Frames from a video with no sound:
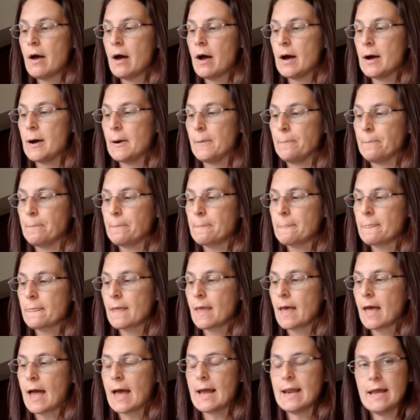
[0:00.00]
And
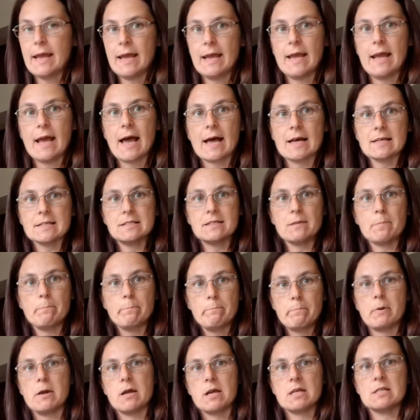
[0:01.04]
he has the
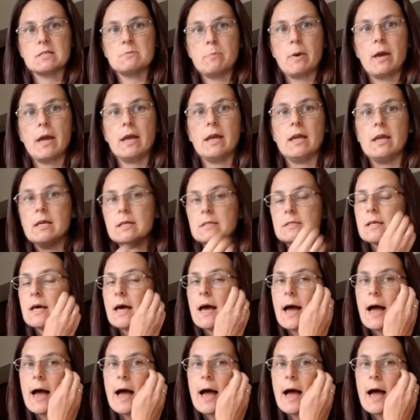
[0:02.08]
biggest peas